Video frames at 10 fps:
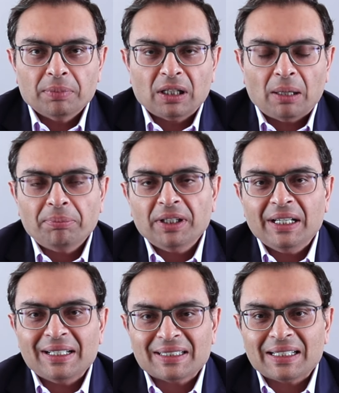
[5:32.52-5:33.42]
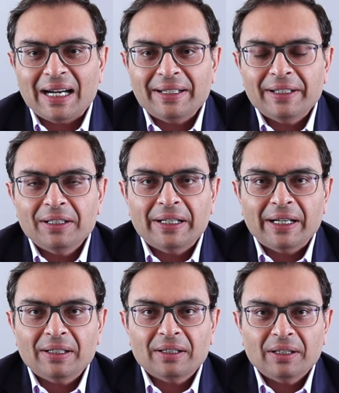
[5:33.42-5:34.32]
company has guided
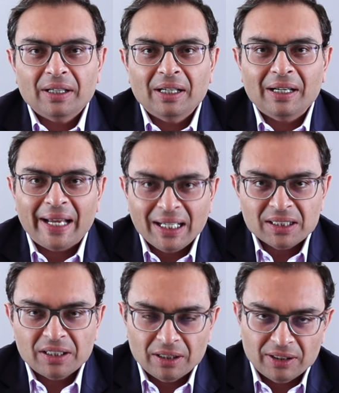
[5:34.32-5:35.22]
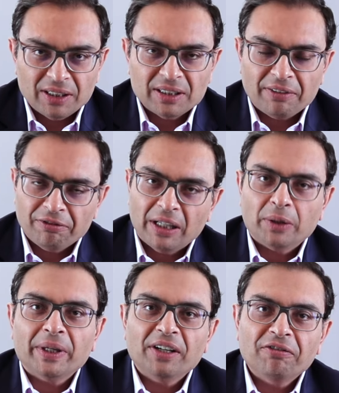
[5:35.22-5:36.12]
that in next year, that is
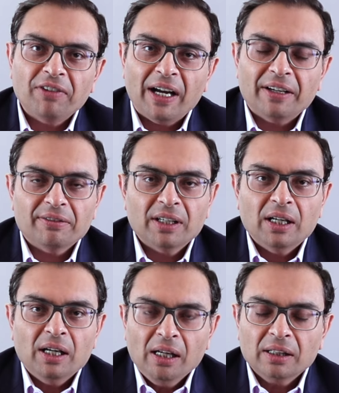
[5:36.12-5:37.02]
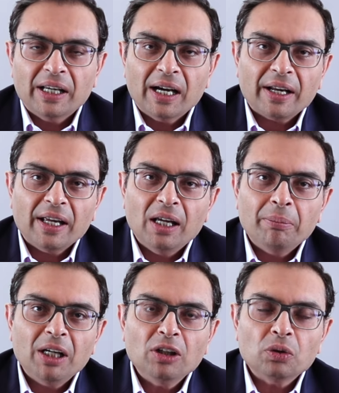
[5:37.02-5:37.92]
FY25, they are
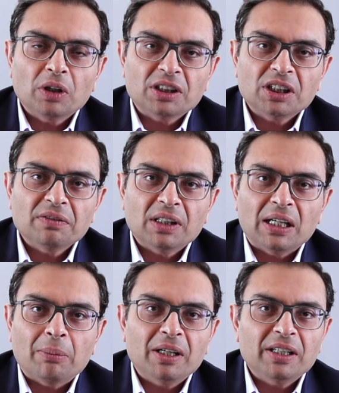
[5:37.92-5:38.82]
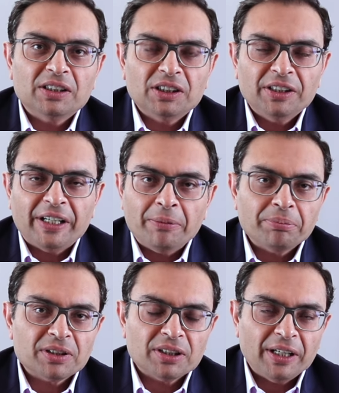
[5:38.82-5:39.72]
aiming to achieve a double digit 10%
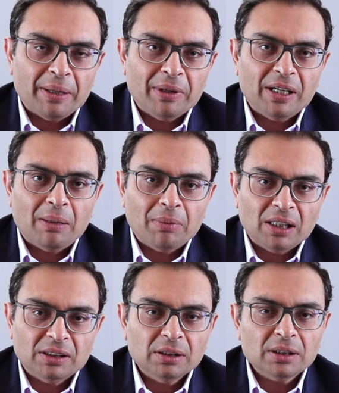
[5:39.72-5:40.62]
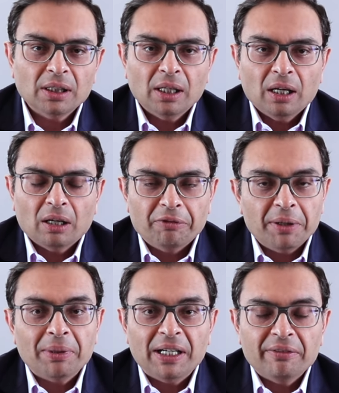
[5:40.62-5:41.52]
EBITDA margins. We
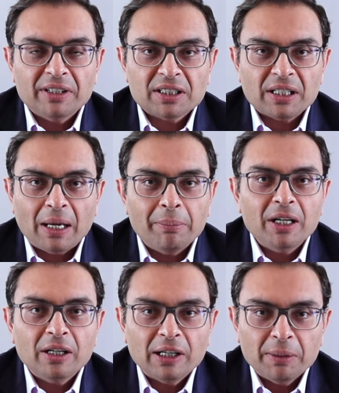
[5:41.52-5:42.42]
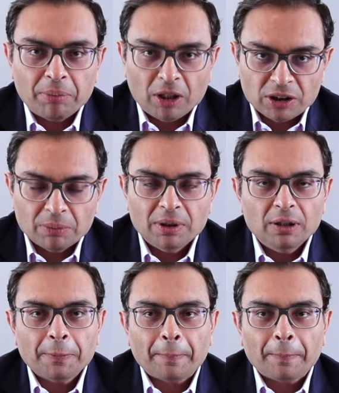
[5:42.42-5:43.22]
believe it's eminently possible